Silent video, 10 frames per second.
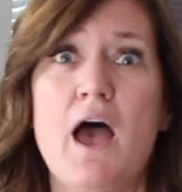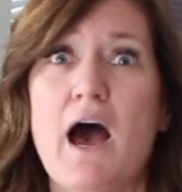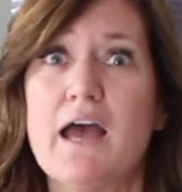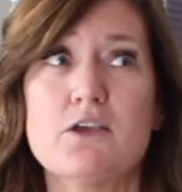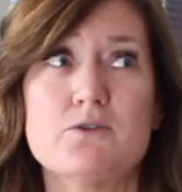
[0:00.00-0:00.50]

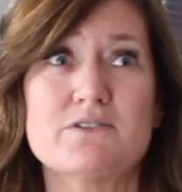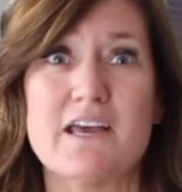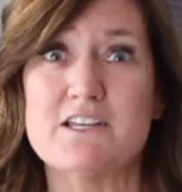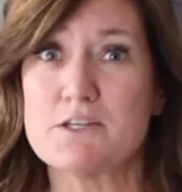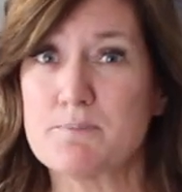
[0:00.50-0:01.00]
I use
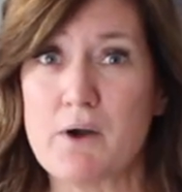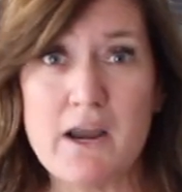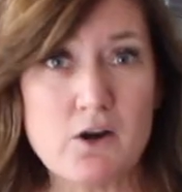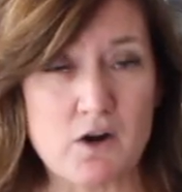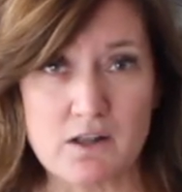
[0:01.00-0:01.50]
a
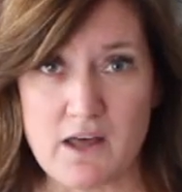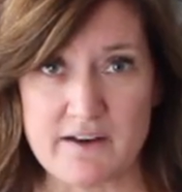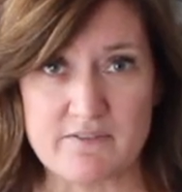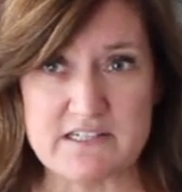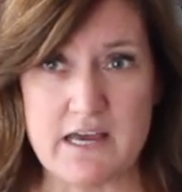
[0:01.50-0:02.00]
sprayer a
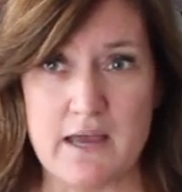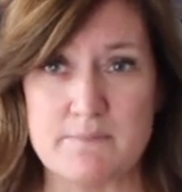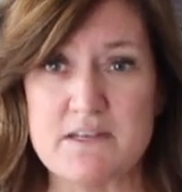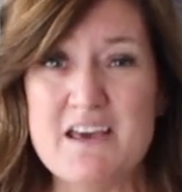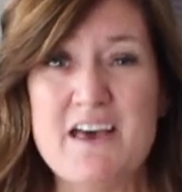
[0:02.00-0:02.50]
lot of the times.